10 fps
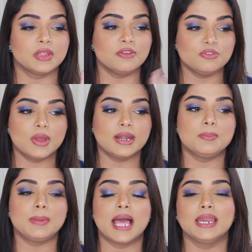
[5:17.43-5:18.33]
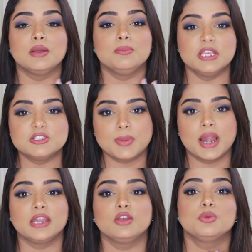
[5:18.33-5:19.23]
If you end up planning a beach
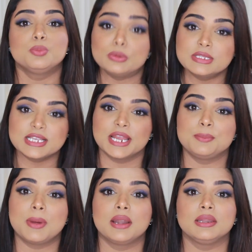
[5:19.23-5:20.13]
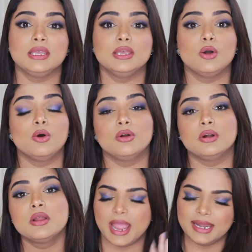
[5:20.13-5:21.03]
party or a poolside party
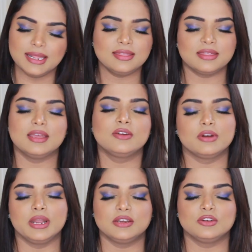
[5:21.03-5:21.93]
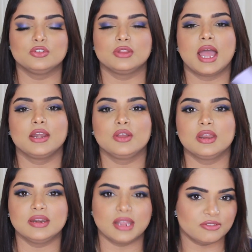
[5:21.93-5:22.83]
or anything related to that, you
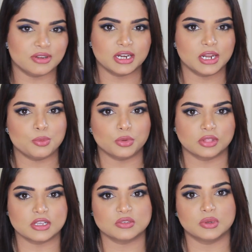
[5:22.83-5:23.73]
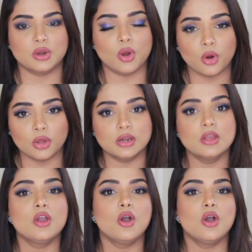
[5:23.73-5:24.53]
can definitely put this one on.